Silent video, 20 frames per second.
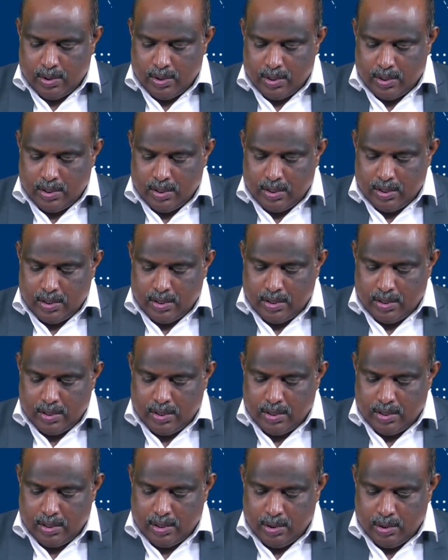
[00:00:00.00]
rho
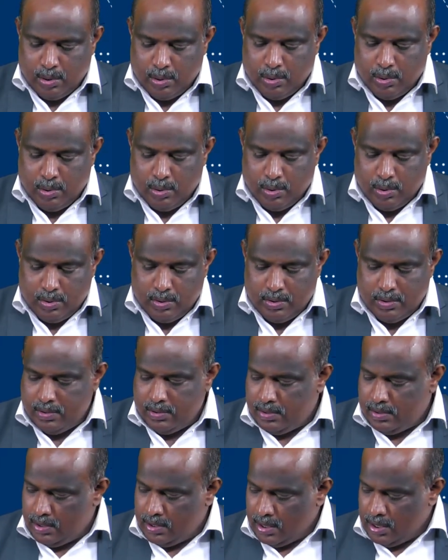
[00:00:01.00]

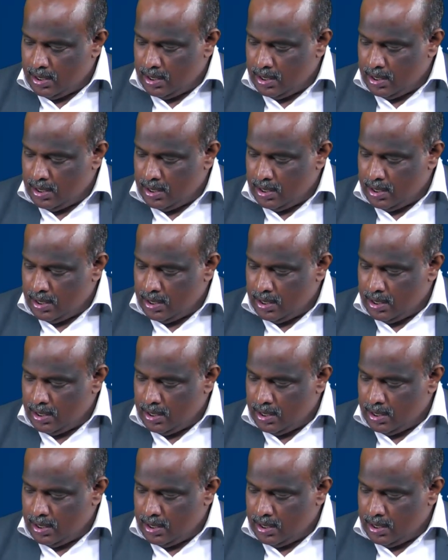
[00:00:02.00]
u